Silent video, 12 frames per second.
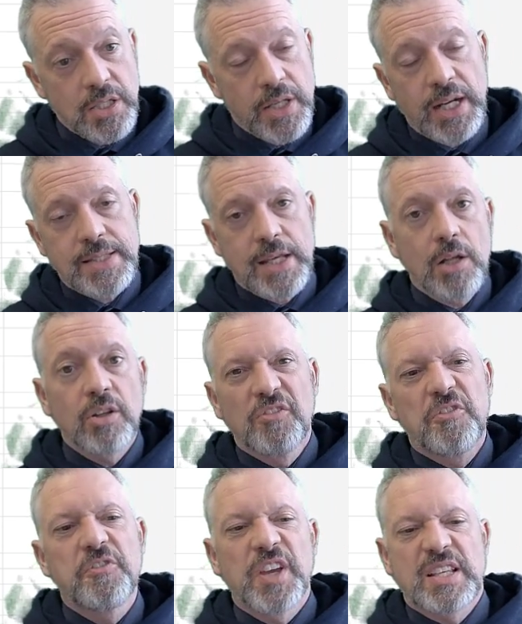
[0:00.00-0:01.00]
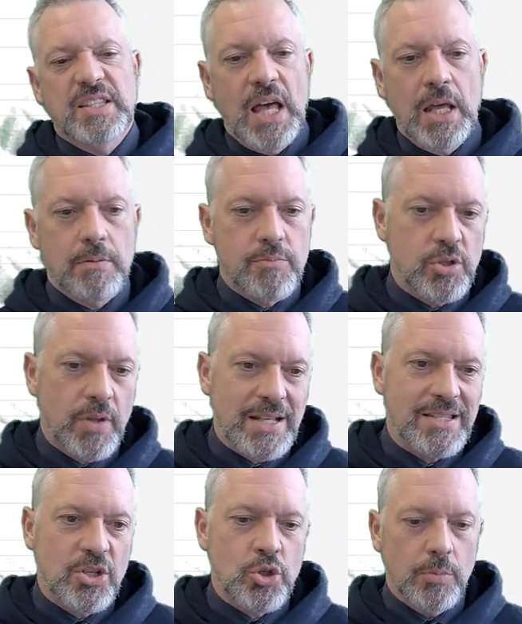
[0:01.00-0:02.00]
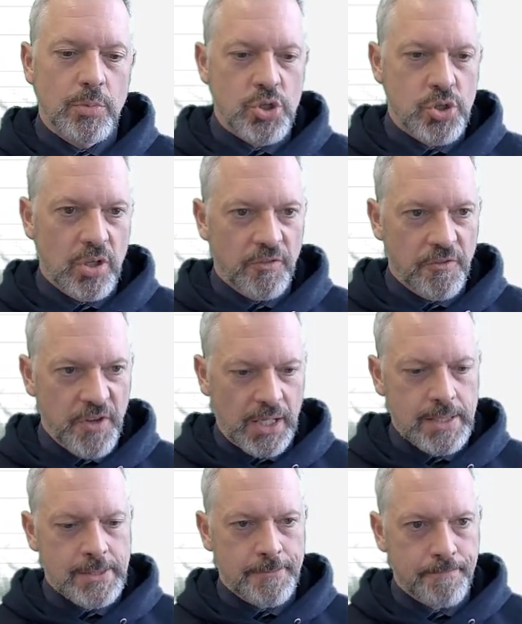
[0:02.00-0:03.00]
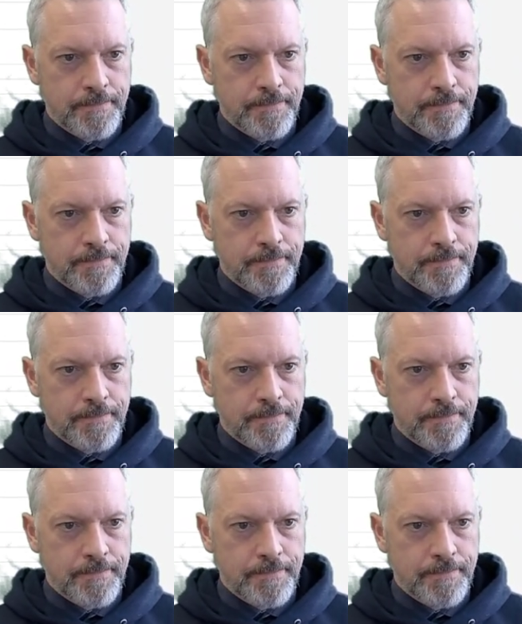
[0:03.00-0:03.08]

into the next cell and fix that. So that's the troubleshooting fix.